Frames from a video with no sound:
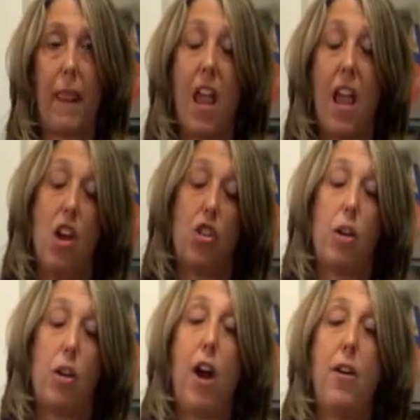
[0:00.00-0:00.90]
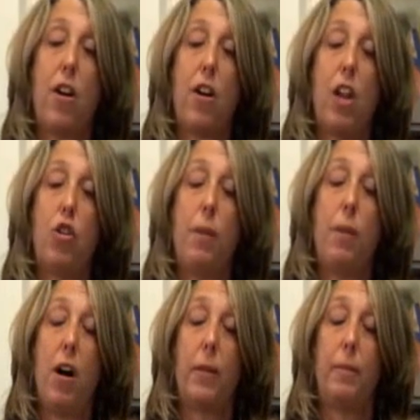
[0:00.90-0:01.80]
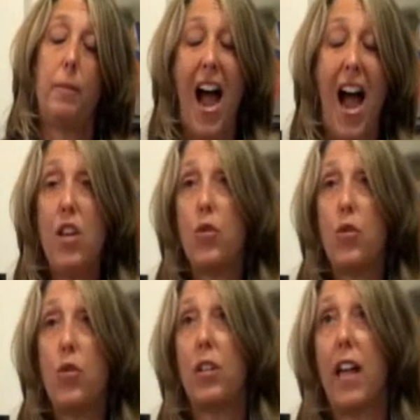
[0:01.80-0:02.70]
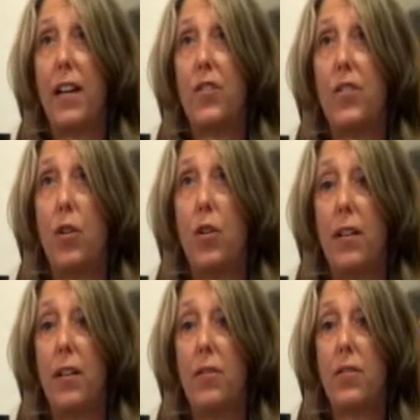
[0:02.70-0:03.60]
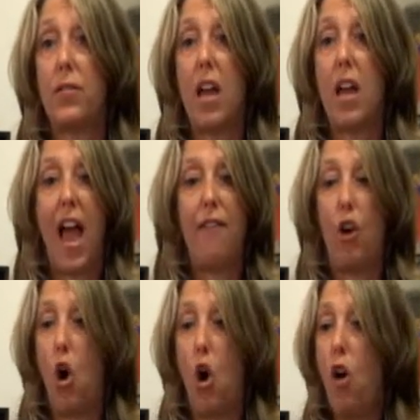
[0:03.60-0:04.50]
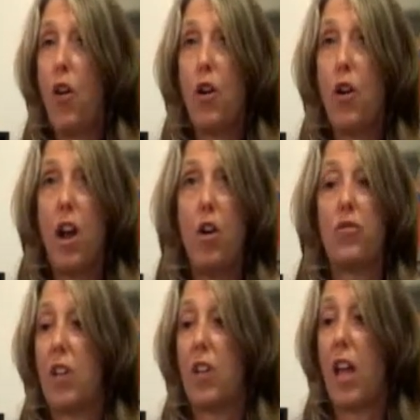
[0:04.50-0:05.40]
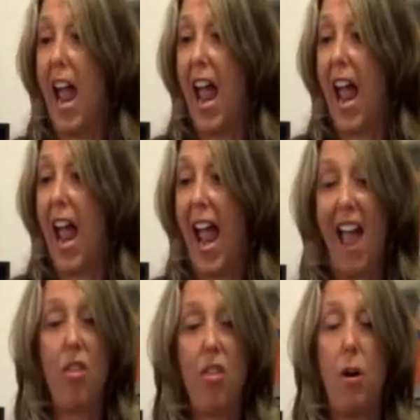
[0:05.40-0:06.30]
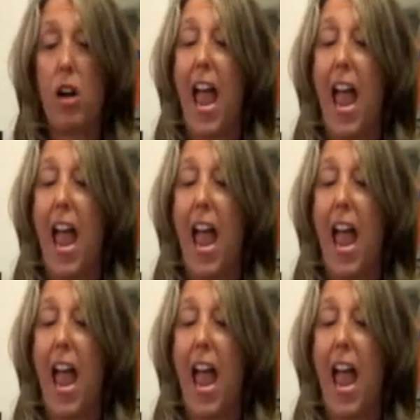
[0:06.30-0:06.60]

Should it be open or closed book? I used to let my students have all their notes and the book and